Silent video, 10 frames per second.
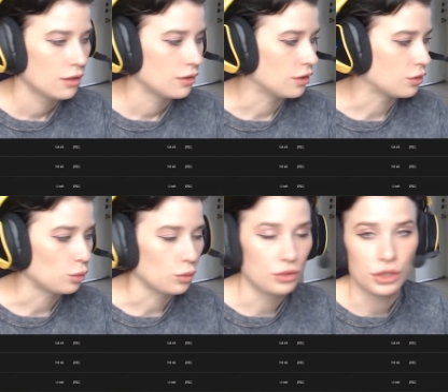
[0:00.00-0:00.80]
The
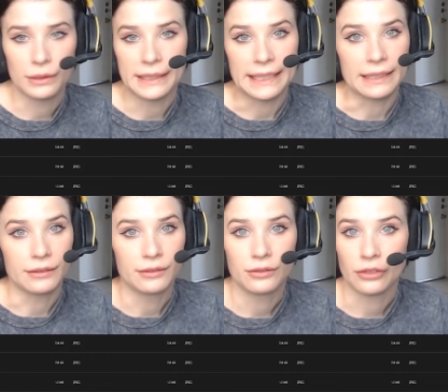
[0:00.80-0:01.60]
tools you'll need,
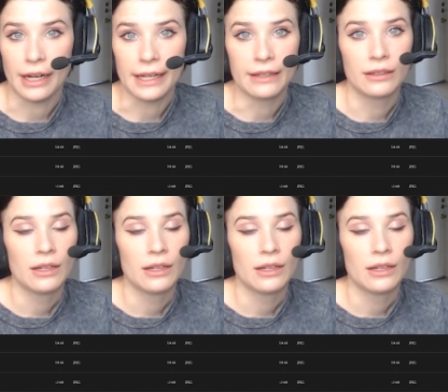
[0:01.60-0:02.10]
right?